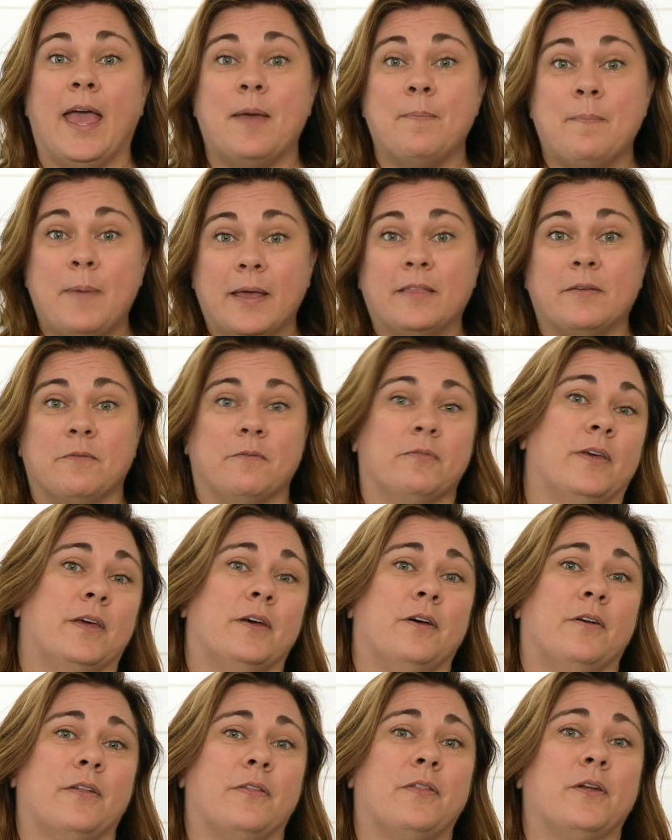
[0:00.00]
and make them
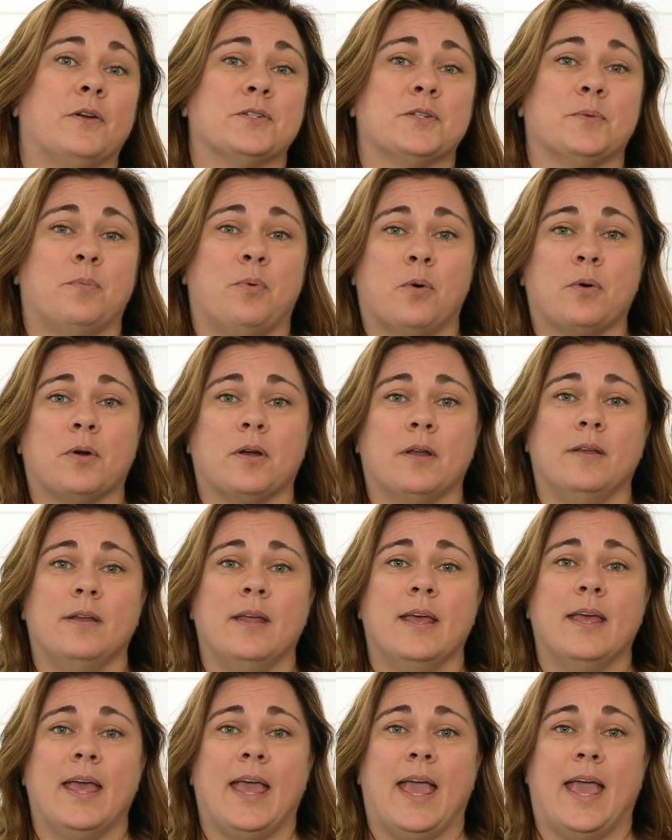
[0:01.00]
feel that they're supported
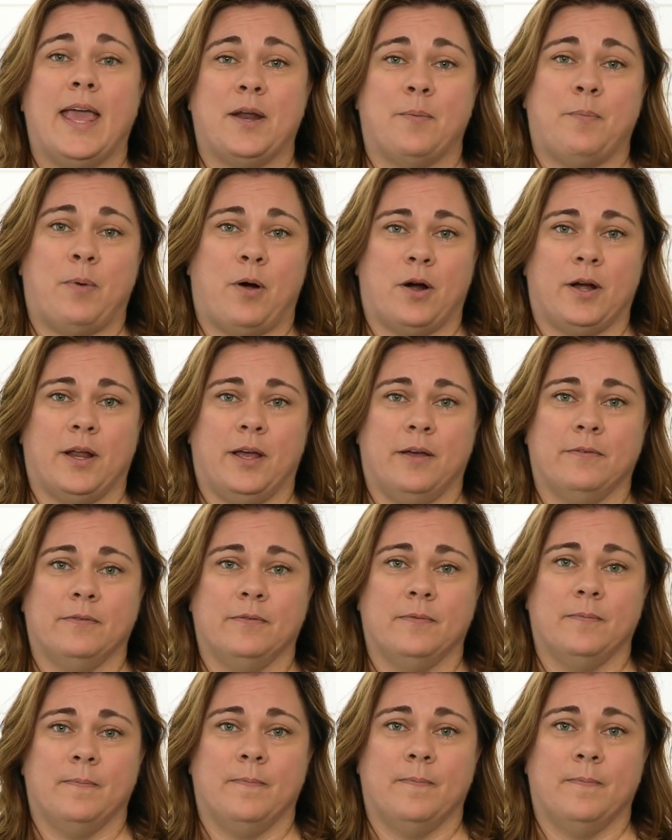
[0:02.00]
and a part of?